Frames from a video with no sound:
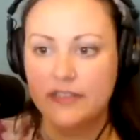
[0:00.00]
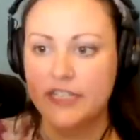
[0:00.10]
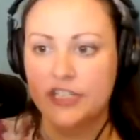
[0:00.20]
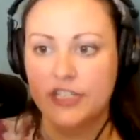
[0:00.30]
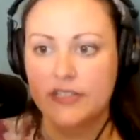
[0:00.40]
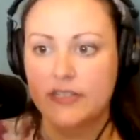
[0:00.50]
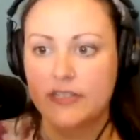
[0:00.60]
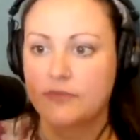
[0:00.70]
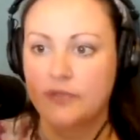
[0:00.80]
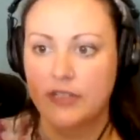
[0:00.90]
the leeches,
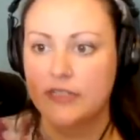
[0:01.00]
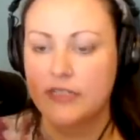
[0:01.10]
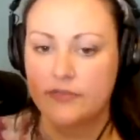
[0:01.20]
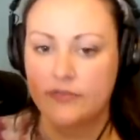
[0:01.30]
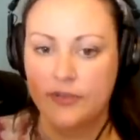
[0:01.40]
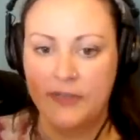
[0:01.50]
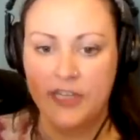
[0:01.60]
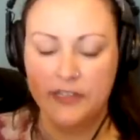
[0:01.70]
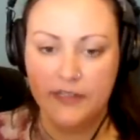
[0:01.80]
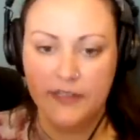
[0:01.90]
uh, well, at least for
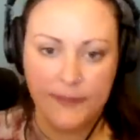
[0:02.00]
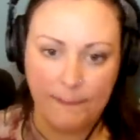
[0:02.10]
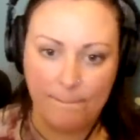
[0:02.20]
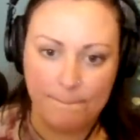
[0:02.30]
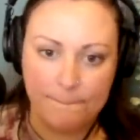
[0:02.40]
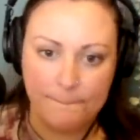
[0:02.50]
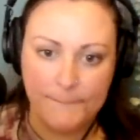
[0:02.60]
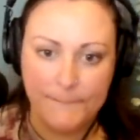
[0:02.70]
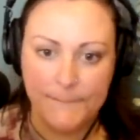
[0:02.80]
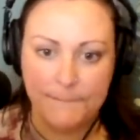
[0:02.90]
me.
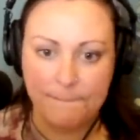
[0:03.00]
Interesting you